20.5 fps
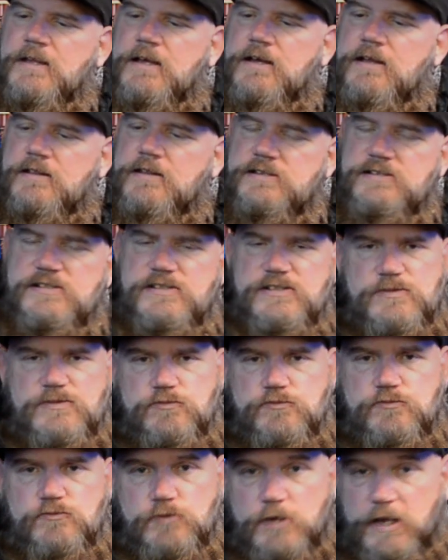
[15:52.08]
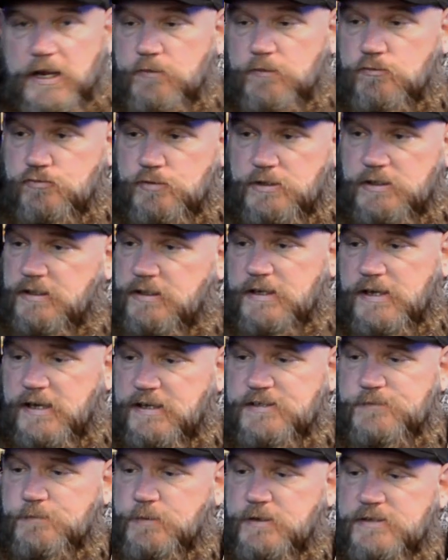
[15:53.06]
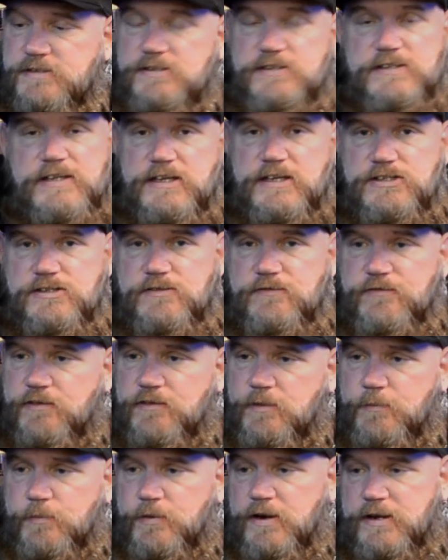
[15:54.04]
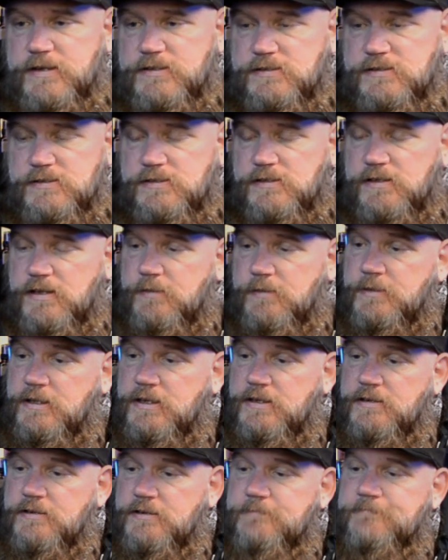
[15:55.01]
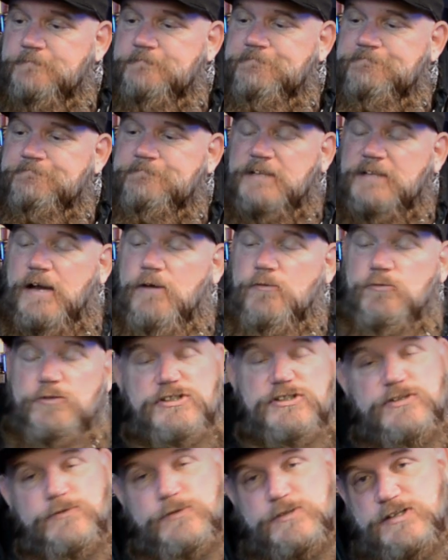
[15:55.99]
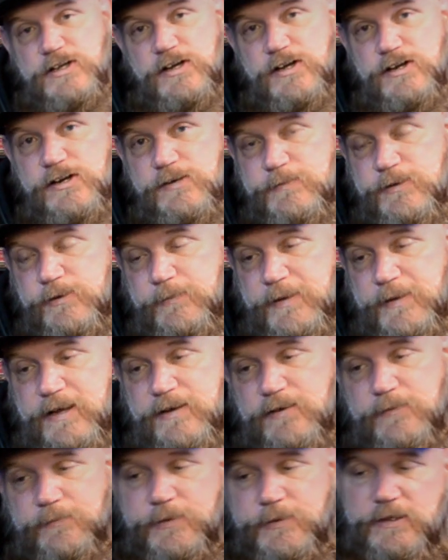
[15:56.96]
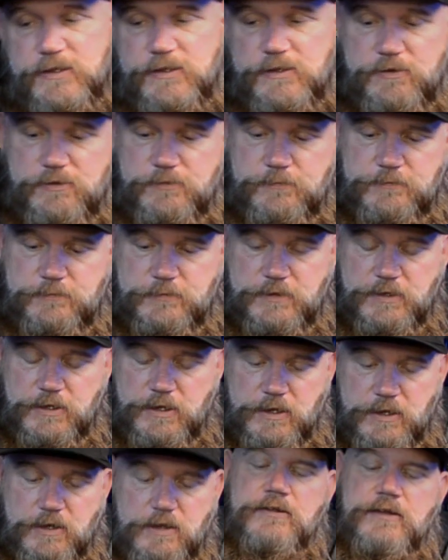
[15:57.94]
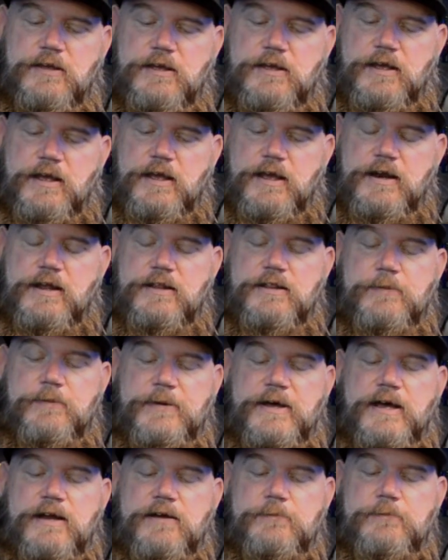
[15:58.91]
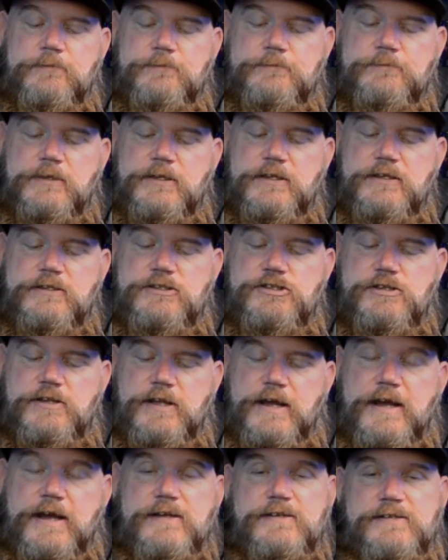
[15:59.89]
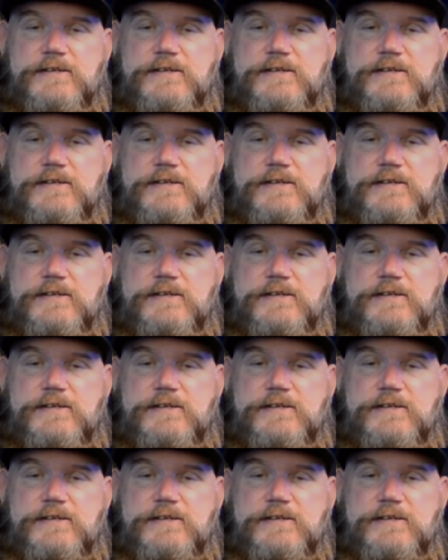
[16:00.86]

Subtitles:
This is a really nice presentation for the price. I mean, I wish it was a 100 ml bottle, but you know, and on the bottom, it has